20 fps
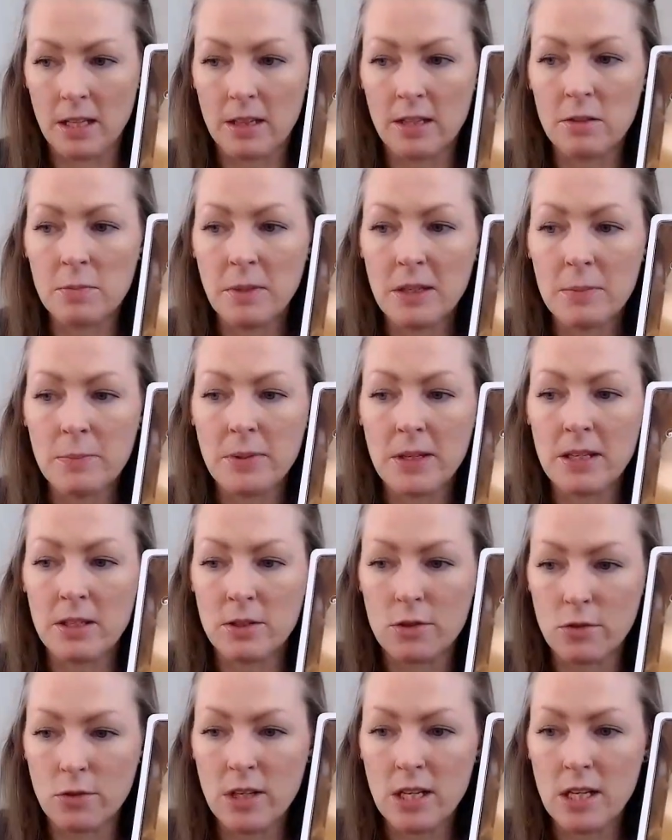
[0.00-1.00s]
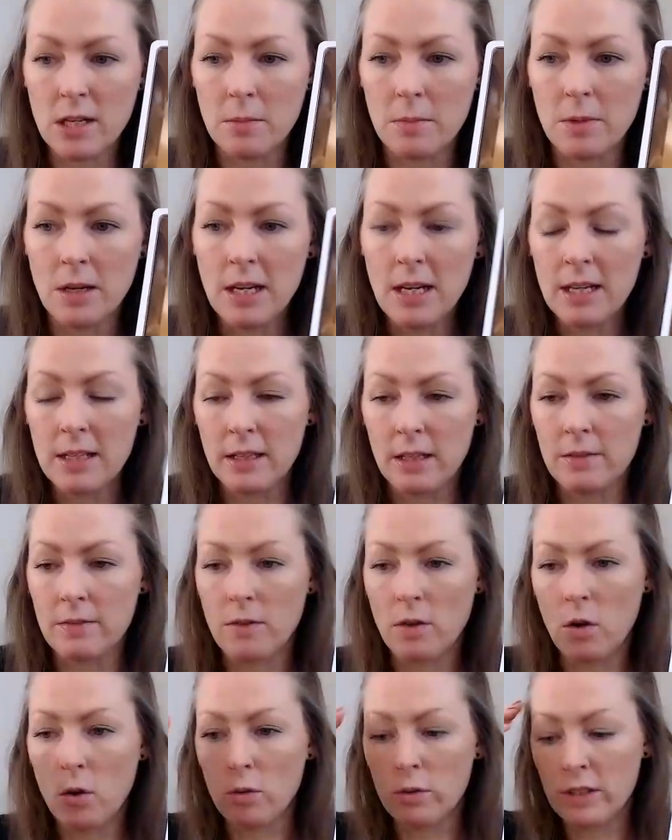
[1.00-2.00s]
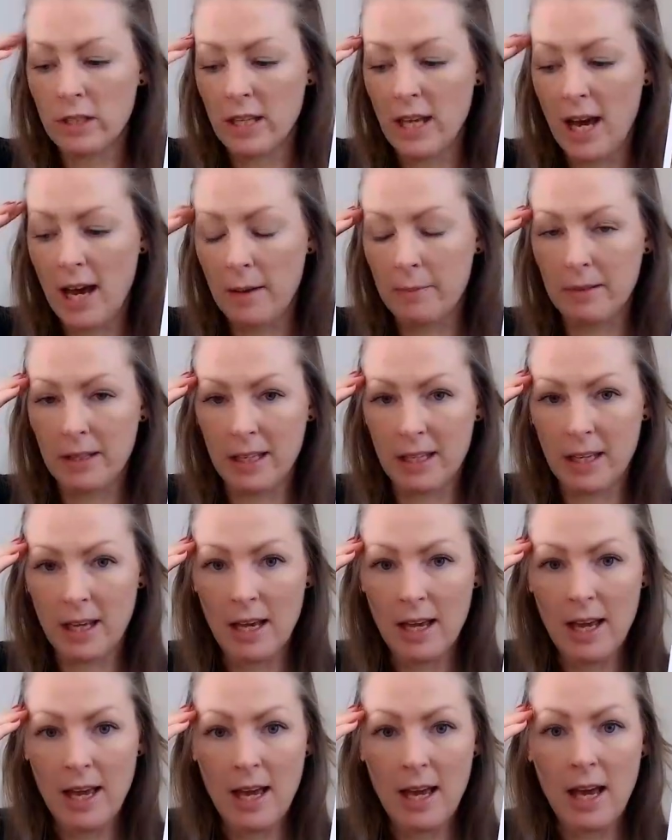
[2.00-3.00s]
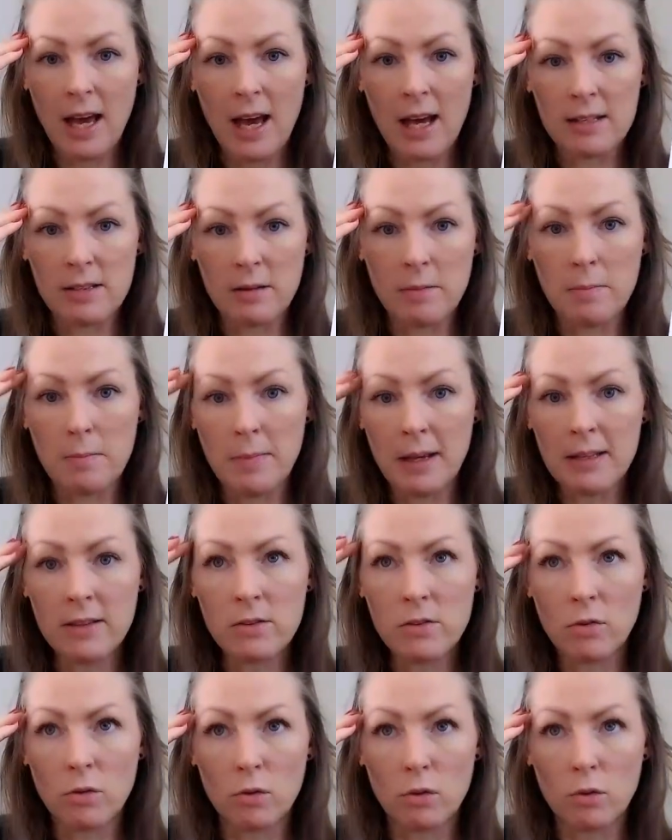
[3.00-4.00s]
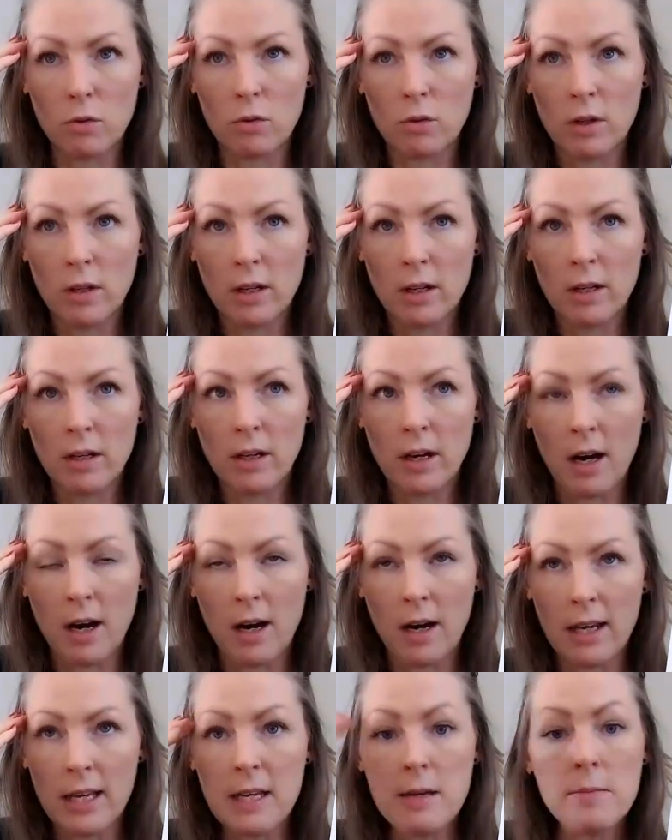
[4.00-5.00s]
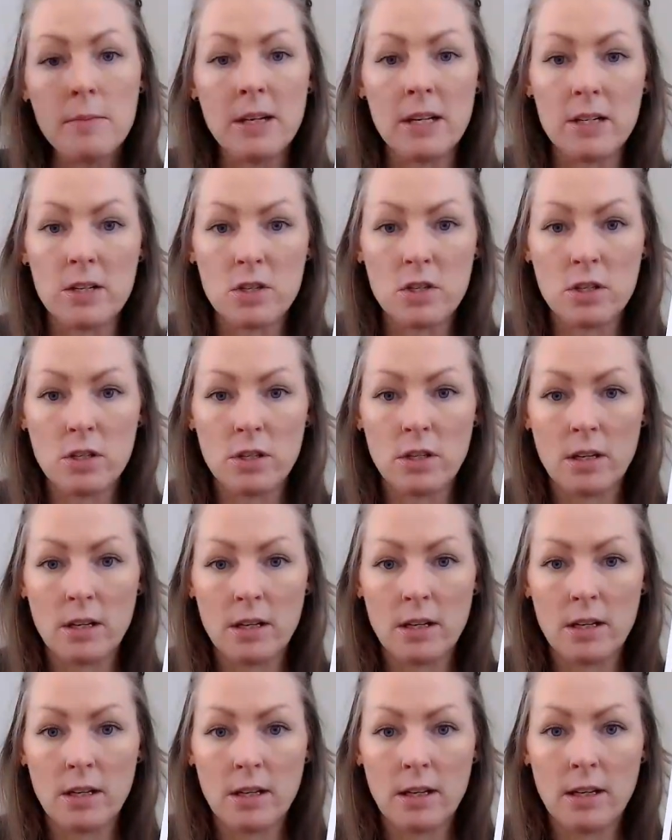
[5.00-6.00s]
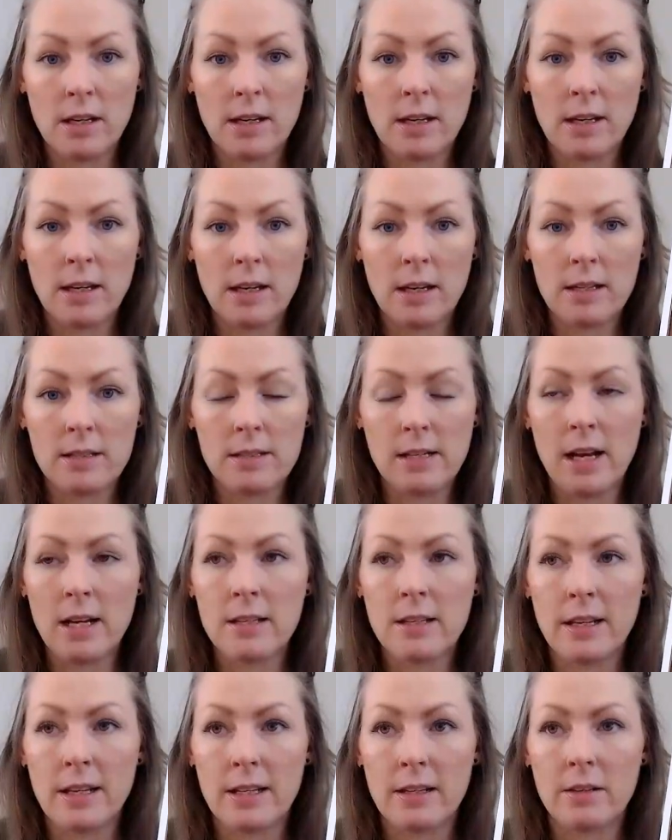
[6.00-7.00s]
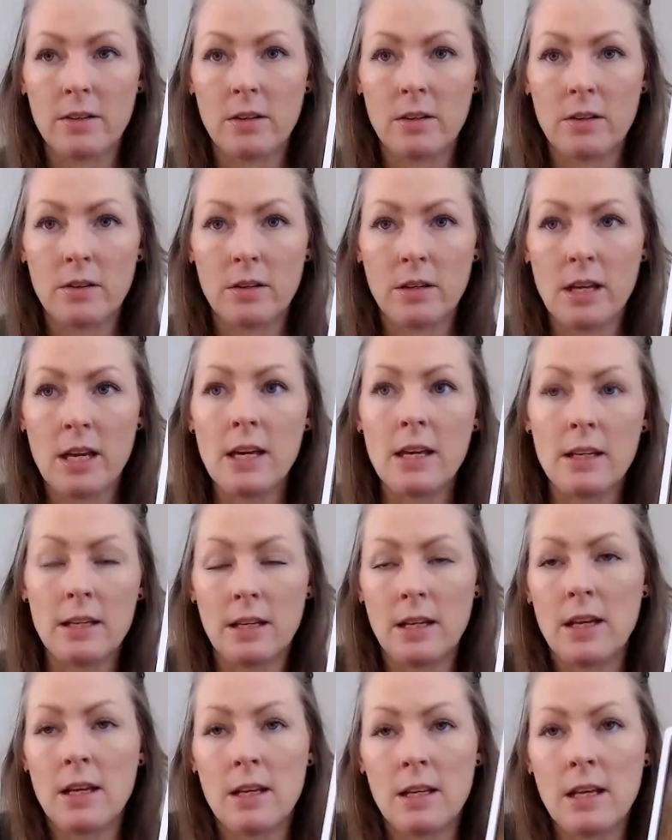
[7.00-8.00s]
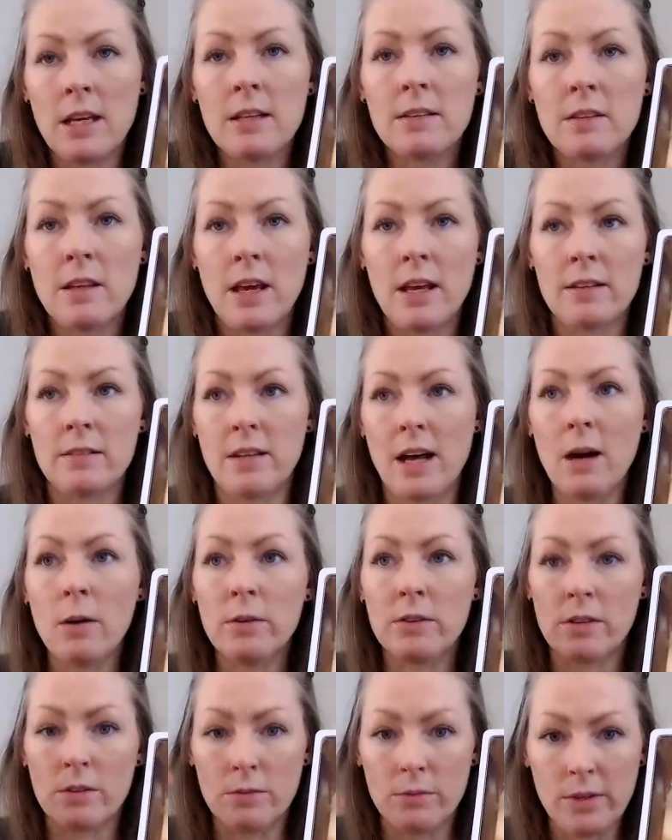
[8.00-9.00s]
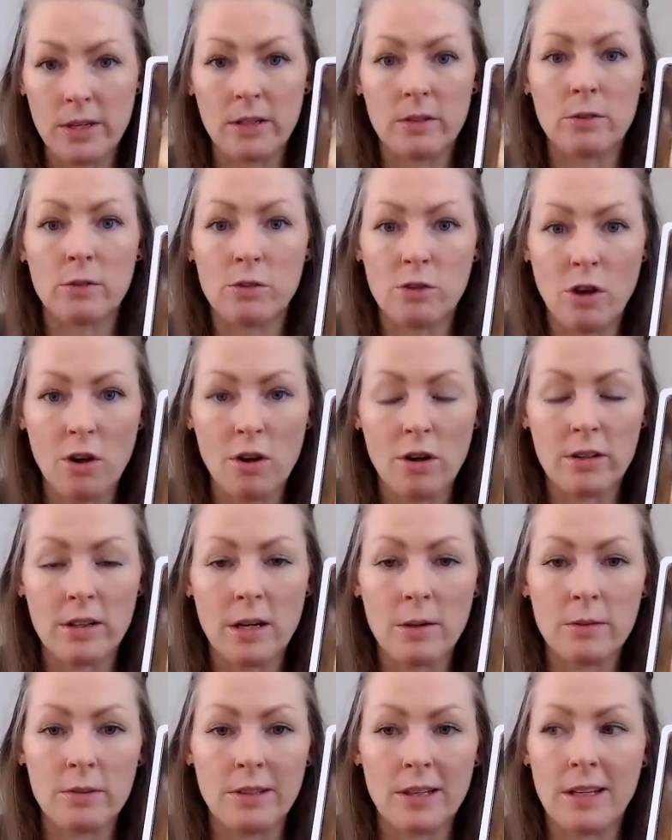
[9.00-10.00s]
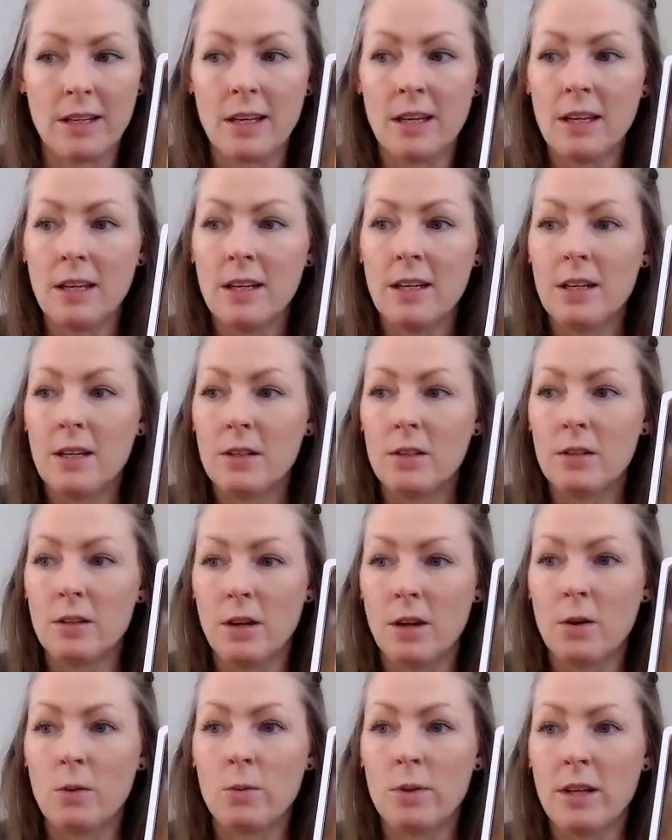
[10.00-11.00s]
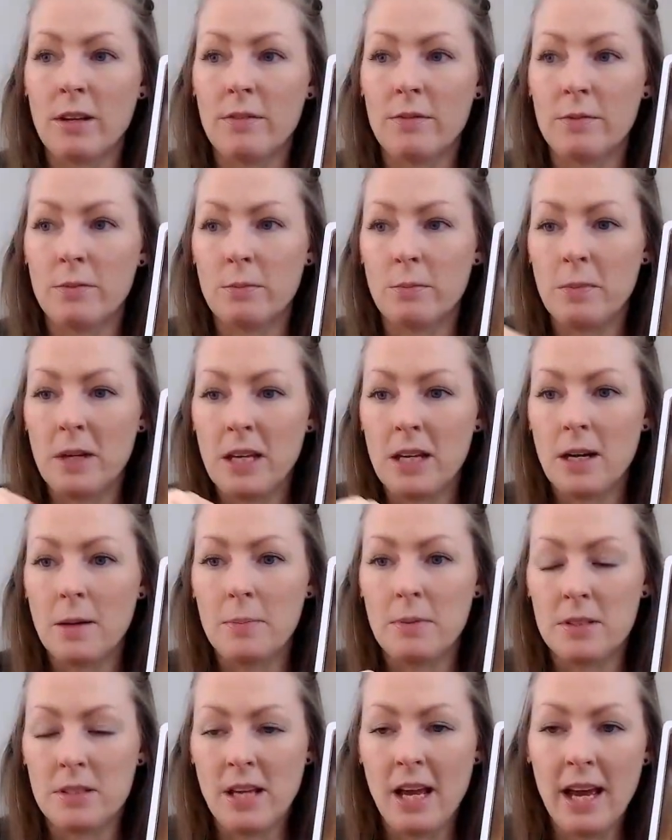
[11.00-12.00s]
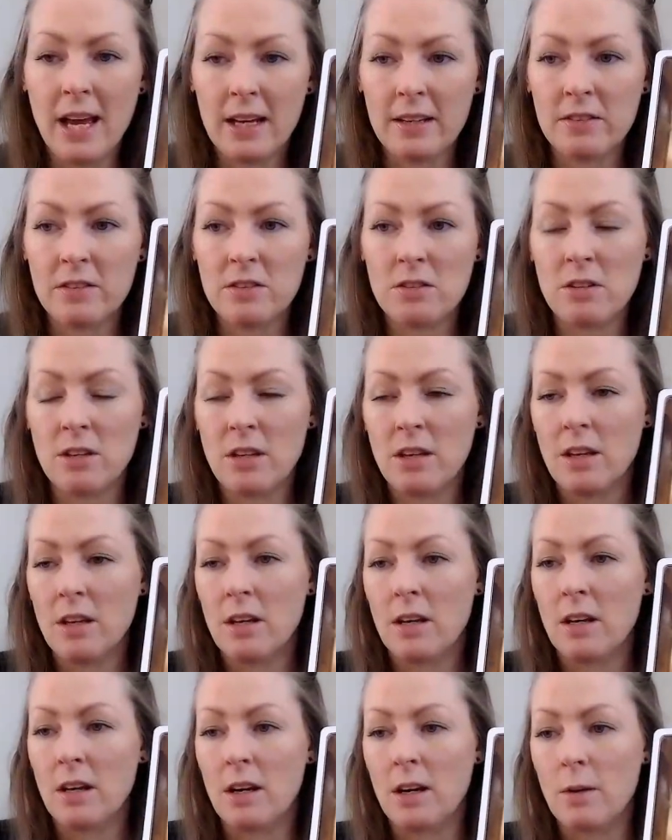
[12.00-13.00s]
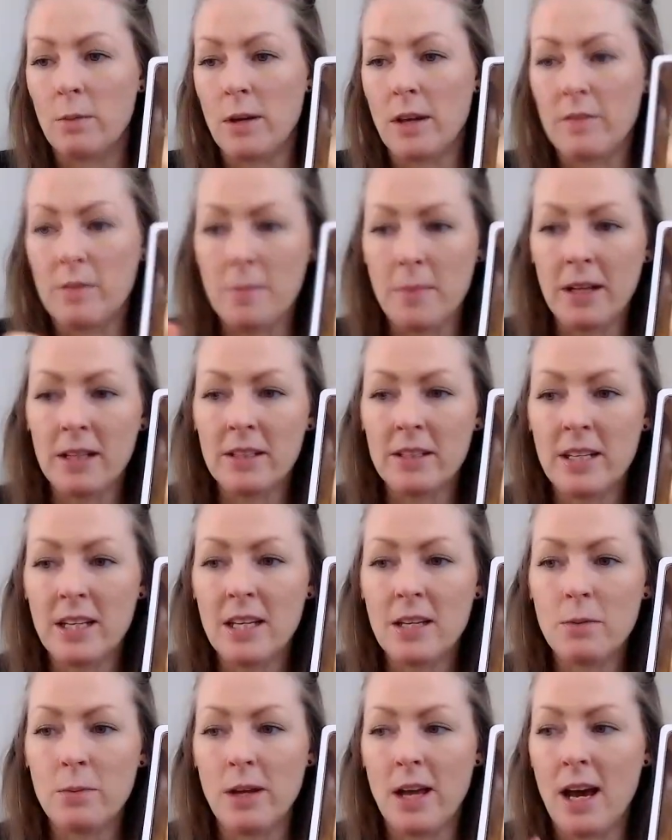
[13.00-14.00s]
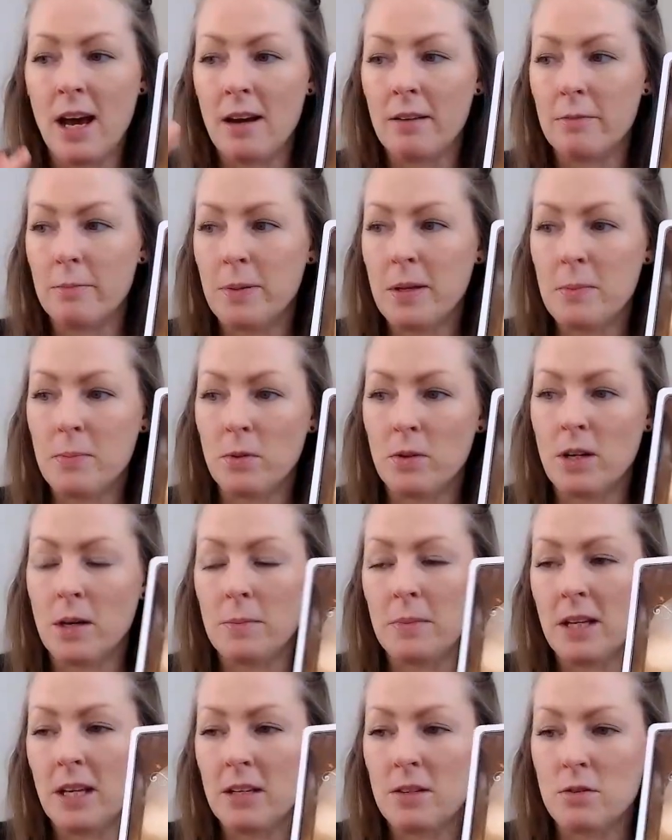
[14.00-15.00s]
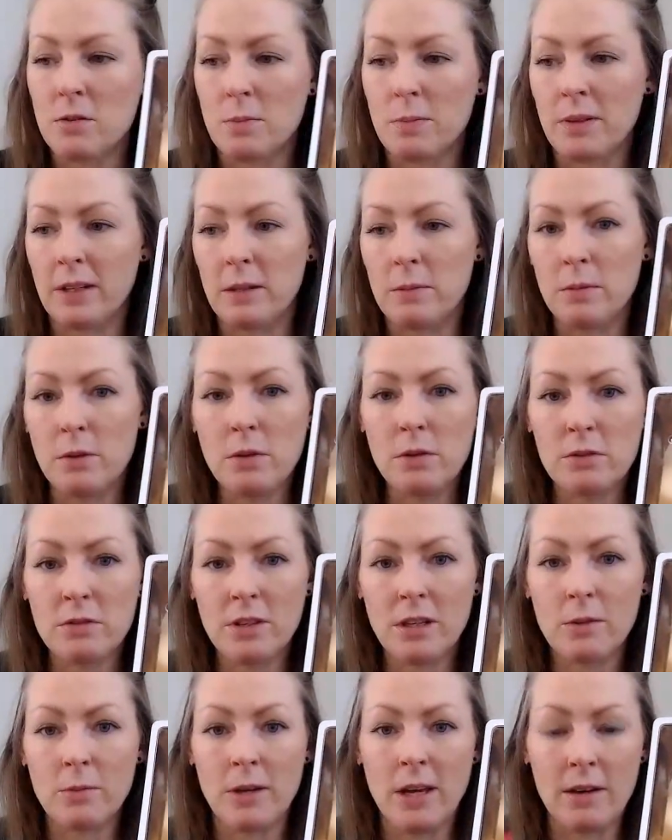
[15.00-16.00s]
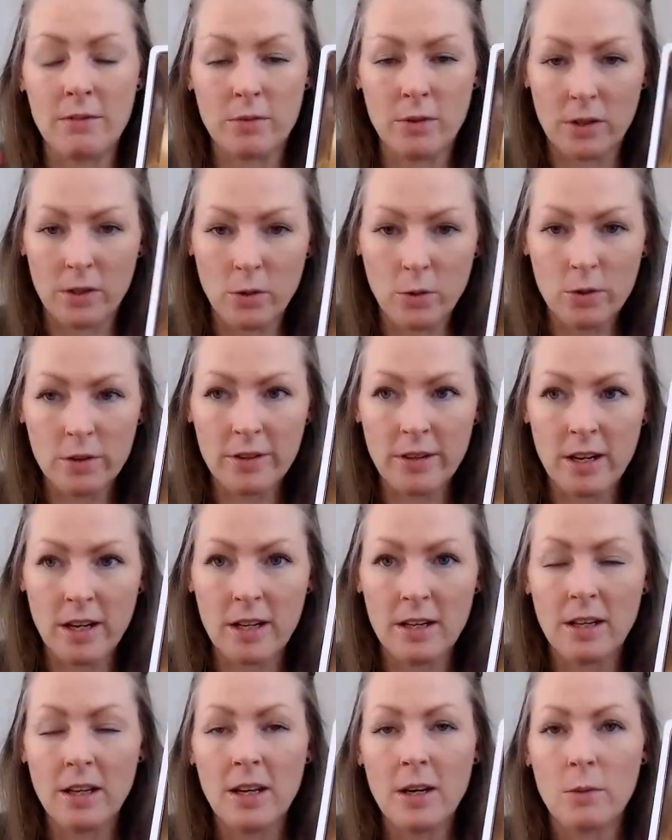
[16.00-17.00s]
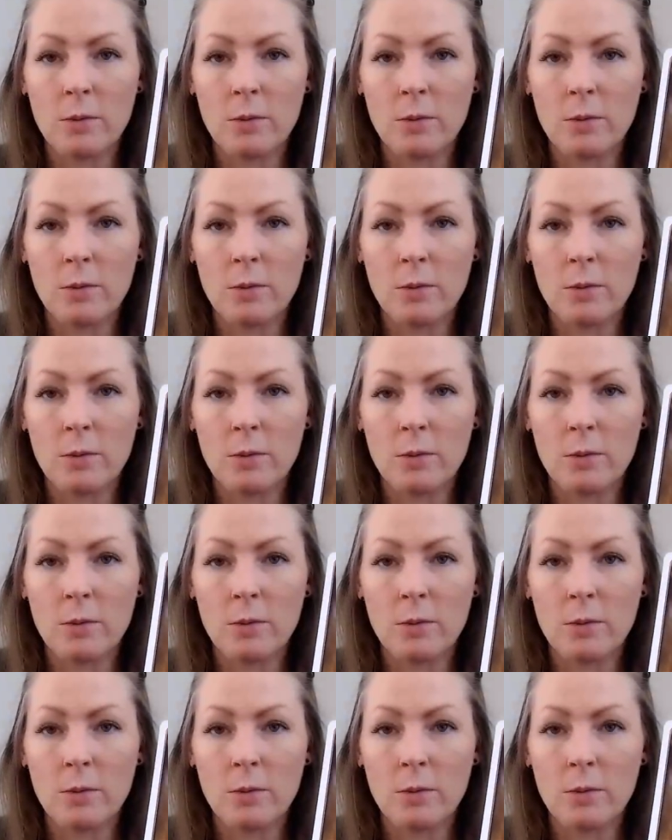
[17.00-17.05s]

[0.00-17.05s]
This might be a dream that you've only kept like as a mental uh, image. It's not like in in his case that was a real song. That was like you know we have made up a text. Uh, we have a melody. We have people coming in to play music. We have recorded it.